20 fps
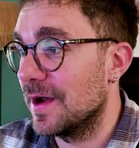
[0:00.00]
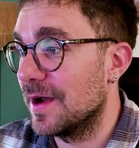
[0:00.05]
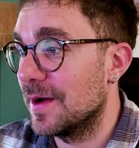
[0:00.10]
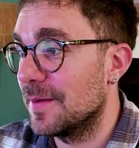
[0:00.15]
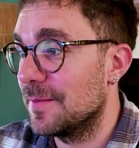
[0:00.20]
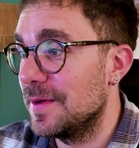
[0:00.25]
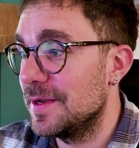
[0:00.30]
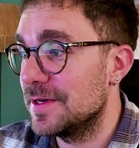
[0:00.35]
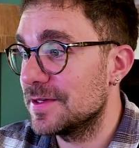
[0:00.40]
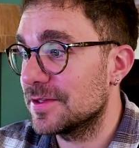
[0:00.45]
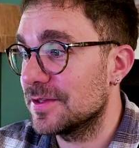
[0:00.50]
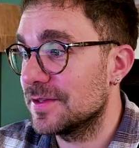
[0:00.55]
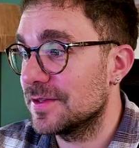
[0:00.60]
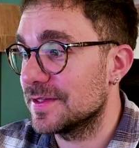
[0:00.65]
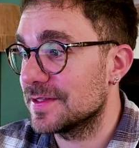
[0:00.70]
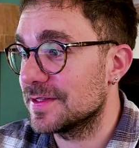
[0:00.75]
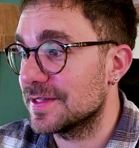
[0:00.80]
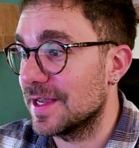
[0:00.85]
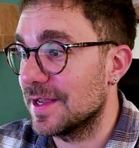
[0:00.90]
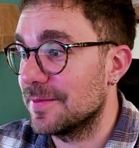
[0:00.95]
Based on
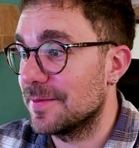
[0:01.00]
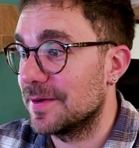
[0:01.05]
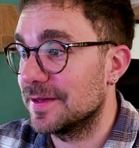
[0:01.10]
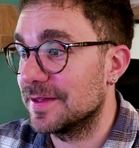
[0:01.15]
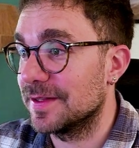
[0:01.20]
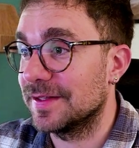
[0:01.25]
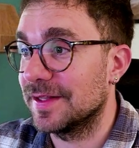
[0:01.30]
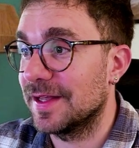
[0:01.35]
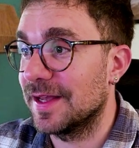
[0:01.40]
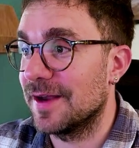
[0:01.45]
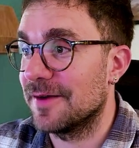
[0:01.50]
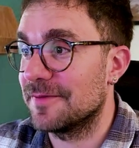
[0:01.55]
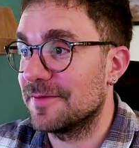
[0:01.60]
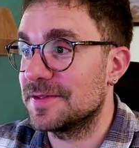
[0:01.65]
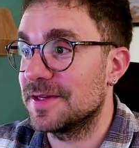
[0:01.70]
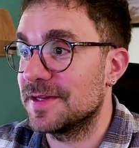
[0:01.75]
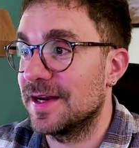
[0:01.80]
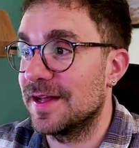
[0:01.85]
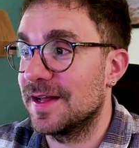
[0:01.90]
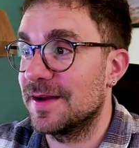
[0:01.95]
the timer that I have
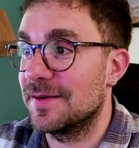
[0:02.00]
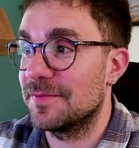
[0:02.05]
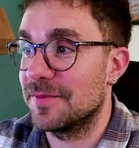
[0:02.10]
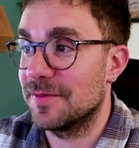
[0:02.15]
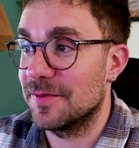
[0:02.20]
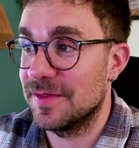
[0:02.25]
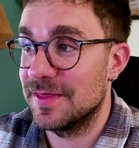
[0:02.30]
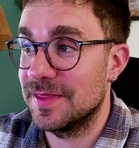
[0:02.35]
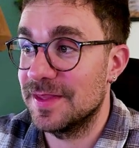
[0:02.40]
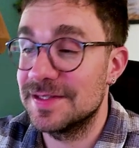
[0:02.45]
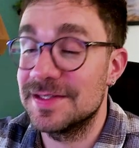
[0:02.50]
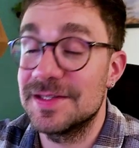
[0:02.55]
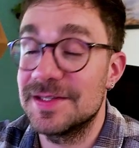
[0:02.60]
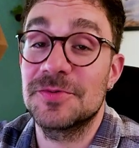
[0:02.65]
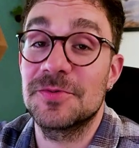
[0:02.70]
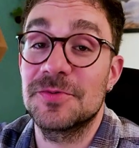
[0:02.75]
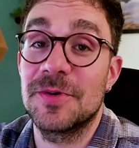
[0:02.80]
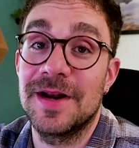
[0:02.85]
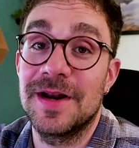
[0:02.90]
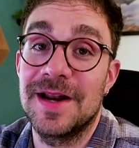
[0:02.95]
set up, this
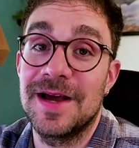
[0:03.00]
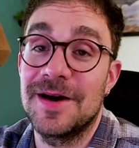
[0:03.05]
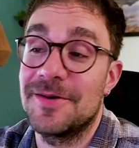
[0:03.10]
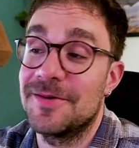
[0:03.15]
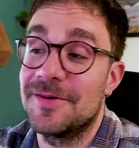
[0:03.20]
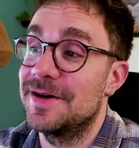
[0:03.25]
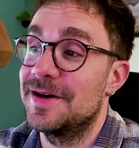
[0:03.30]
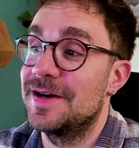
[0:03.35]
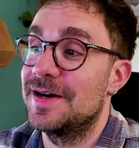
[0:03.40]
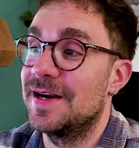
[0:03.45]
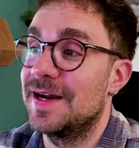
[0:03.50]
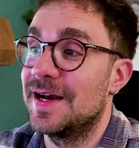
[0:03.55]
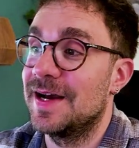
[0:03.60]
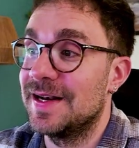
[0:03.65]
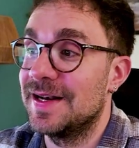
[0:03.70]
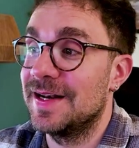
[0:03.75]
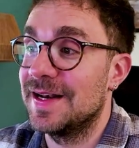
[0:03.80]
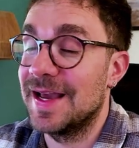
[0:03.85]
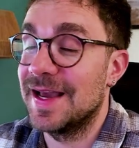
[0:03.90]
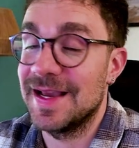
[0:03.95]
is 1 hour
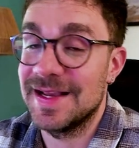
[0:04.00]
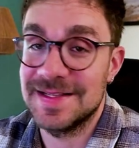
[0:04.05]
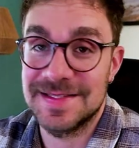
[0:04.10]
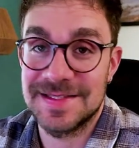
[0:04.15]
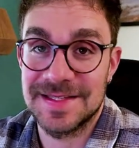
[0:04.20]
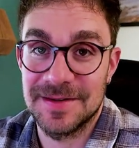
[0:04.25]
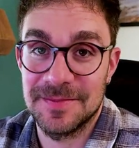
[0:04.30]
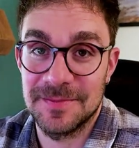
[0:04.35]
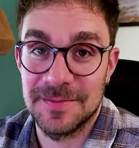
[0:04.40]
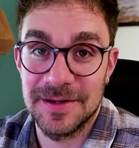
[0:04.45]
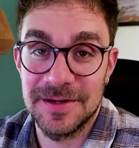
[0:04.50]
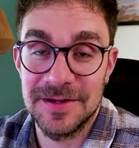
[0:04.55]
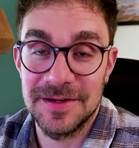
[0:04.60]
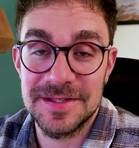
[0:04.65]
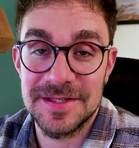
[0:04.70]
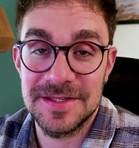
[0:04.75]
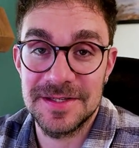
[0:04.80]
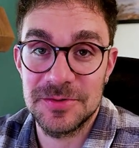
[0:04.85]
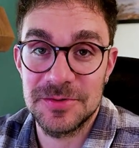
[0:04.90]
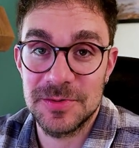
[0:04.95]
and 19
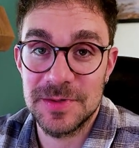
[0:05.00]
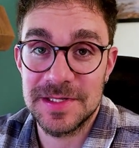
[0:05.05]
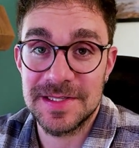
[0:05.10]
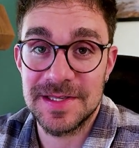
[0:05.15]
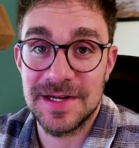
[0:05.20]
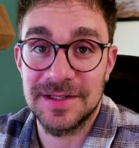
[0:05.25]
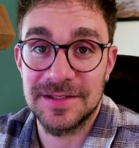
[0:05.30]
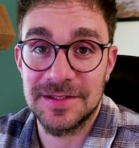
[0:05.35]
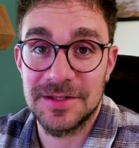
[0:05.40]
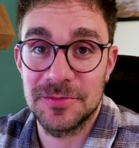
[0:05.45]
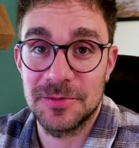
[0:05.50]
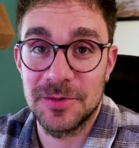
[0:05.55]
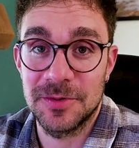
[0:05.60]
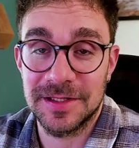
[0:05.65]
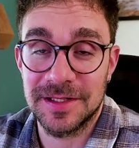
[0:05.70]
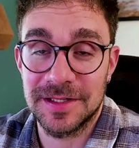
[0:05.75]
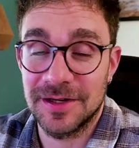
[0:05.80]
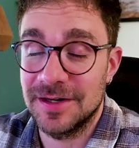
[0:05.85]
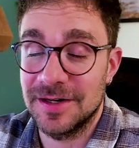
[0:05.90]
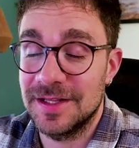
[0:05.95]
minutes since we started
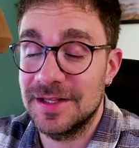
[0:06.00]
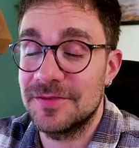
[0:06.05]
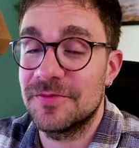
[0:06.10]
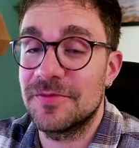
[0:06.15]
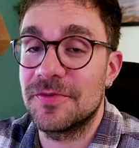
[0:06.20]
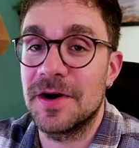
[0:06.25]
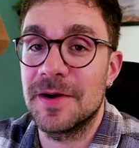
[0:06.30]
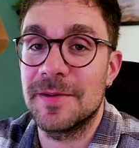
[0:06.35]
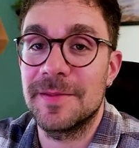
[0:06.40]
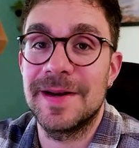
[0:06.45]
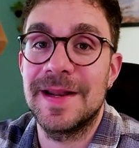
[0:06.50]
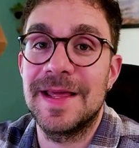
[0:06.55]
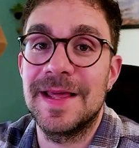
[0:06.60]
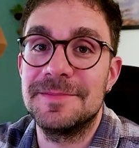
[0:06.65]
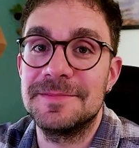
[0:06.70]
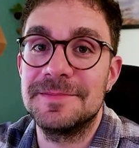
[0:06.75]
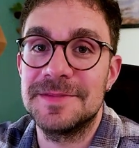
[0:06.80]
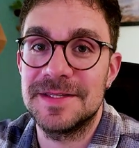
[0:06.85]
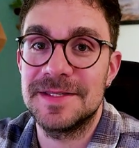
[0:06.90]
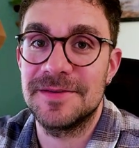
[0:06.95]
working on it from an
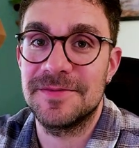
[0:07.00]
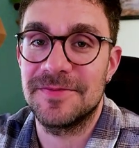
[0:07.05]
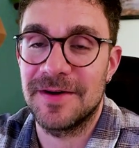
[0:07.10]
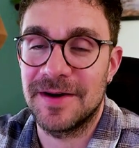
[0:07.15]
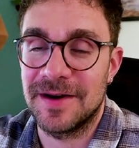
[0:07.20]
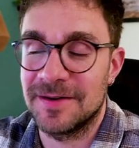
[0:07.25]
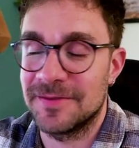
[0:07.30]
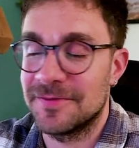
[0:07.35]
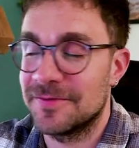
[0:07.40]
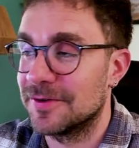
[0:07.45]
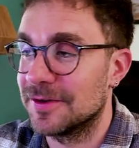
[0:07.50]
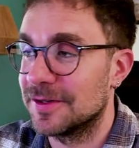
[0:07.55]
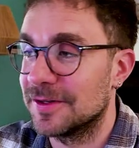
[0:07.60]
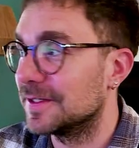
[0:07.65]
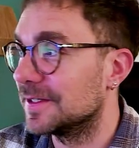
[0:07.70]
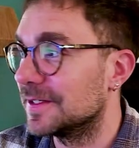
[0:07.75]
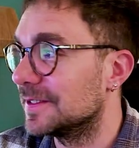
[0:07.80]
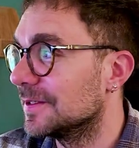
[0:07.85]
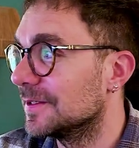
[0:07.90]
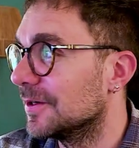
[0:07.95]
empty
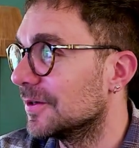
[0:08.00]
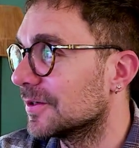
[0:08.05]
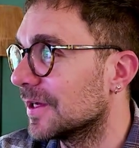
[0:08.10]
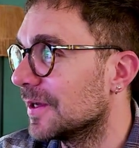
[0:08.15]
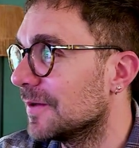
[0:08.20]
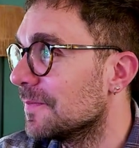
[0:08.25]
folder, okay?